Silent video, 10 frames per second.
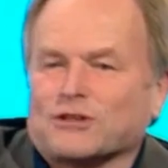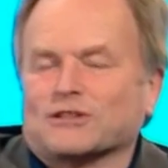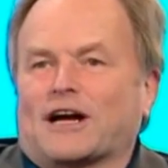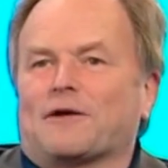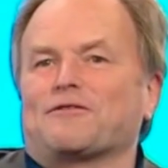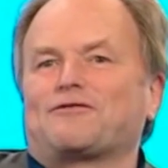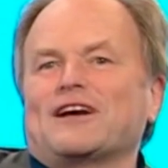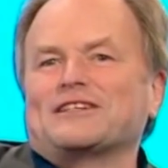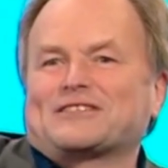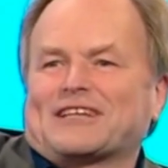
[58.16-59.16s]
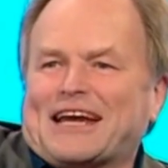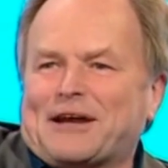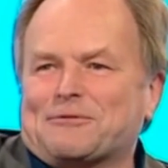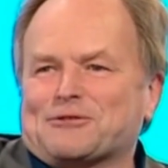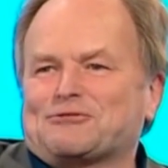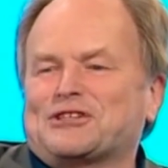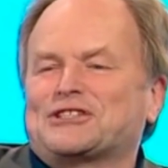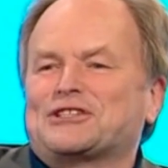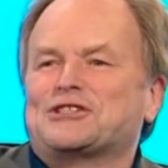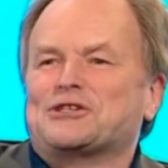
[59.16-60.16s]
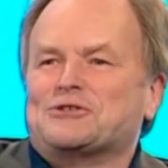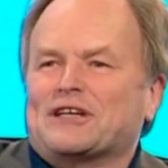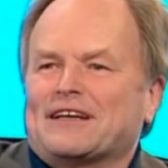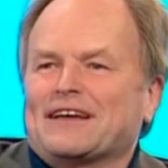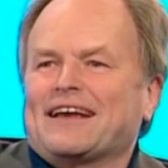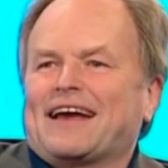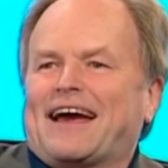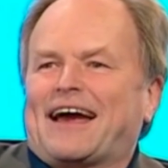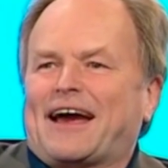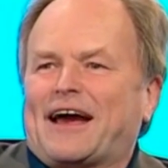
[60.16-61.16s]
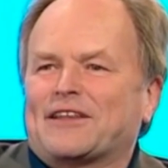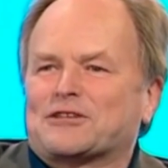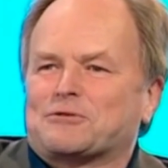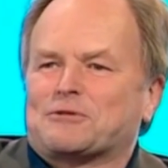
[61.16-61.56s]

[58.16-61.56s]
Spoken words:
was on TV? I'm afraid to say it was Richard and Judy. And this